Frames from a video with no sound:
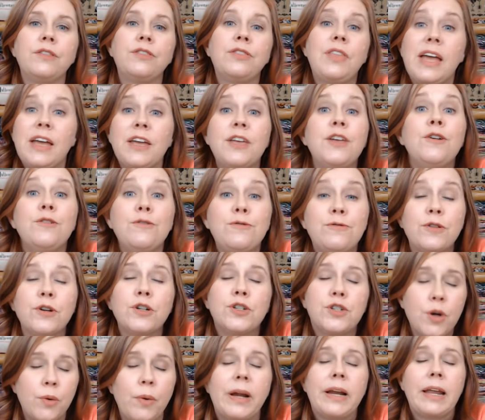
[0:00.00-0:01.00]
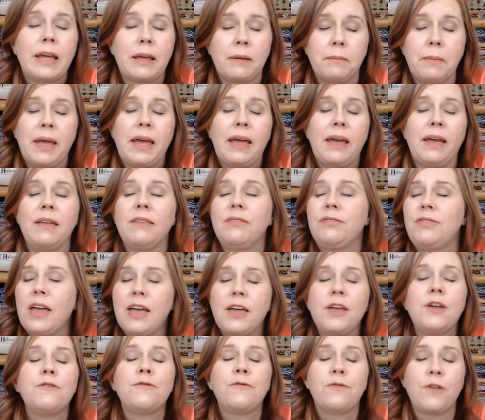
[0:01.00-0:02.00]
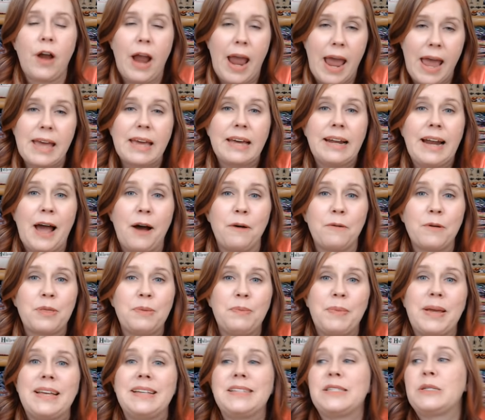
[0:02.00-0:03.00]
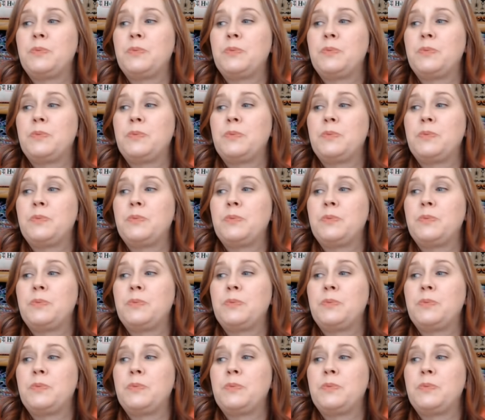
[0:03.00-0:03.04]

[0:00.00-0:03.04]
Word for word: Thank you for joining me. Thank you for hanging out with me,